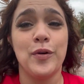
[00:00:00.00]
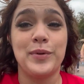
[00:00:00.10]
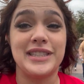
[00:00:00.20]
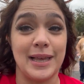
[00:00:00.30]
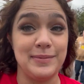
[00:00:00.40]
we
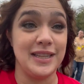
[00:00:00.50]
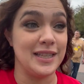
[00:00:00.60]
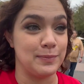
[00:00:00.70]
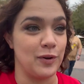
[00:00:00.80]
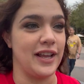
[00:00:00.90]
slept in
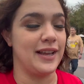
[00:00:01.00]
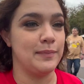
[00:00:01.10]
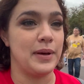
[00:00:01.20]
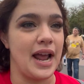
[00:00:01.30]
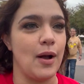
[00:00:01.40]
this morning,
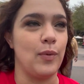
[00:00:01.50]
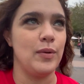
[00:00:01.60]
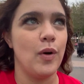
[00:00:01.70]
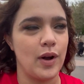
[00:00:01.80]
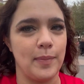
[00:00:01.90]
but I, we
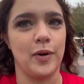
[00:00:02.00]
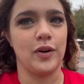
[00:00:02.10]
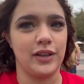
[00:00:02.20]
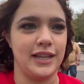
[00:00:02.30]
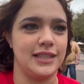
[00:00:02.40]
woke up
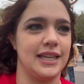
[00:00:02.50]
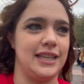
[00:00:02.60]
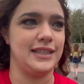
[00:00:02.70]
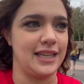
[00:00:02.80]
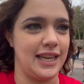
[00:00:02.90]
early to,
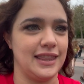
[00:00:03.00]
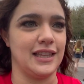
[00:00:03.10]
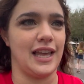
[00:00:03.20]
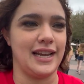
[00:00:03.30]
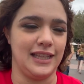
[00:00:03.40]
to get the
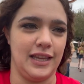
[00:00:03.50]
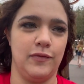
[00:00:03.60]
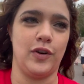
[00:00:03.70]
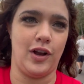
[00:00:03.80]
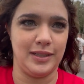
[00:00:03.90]
lightning lane
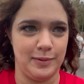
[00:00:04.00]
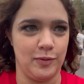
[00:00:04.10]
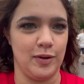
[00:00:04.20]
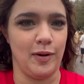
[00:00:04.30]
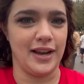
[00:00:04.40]
for Cosmic
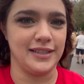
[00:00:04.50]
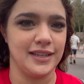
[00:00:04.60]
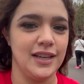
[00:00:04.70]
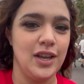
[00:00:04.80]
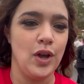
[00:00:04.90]
Rewind,
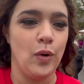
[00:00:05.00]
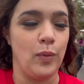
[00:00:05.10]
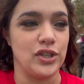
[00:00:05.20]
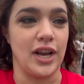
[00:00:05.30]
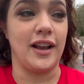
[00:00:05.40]

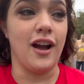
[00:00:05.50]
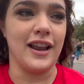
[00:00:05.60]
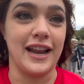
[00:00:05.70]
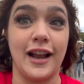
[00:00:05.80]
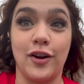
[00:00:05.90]
which I got,
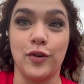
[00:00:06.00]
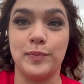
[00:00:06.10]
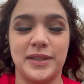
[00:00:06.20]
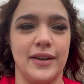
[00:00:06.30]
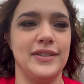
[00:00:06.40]
and I got group
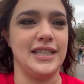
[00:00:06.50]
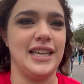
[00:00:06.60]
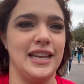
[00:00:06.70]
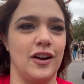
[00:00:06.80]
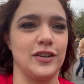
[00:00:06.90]

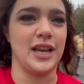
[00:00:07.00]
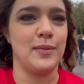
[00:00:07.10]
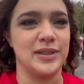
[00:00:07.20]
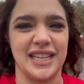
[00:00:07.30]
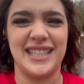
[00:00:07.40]
17, and our time was like